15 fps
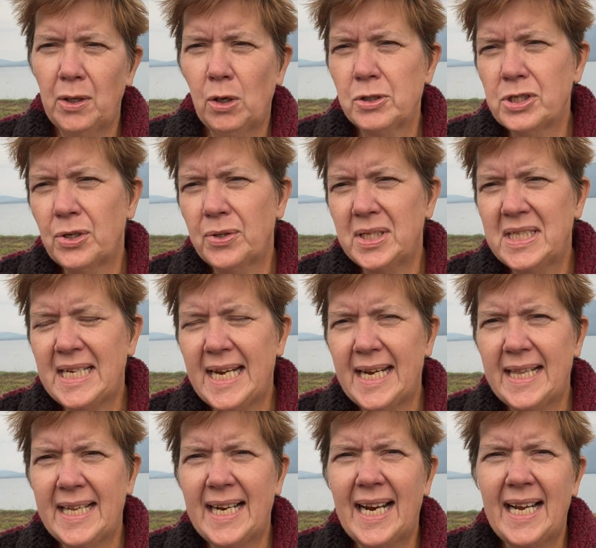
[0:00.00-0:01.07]
Also, the day
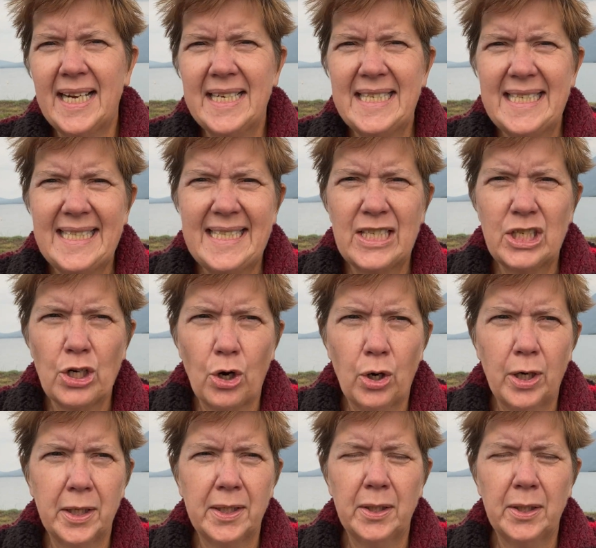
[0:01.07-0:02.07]
that I saw it,